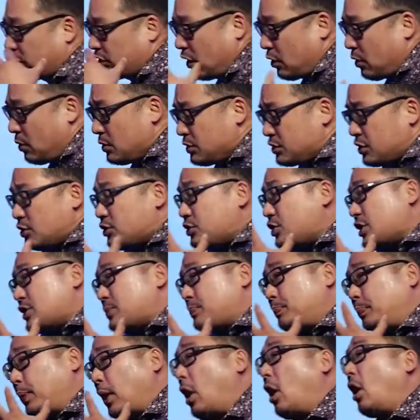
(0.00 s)
those are
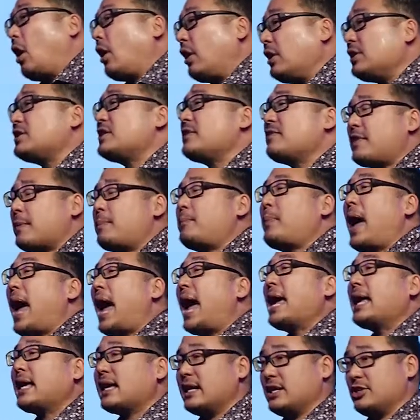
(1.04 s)
just parts of the
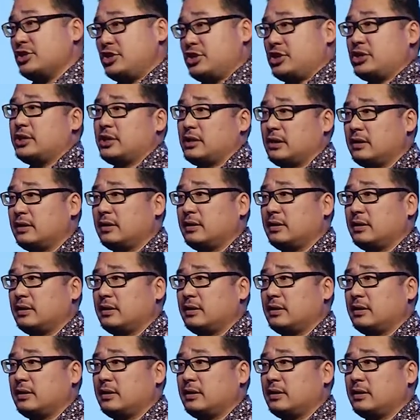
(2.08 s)
package.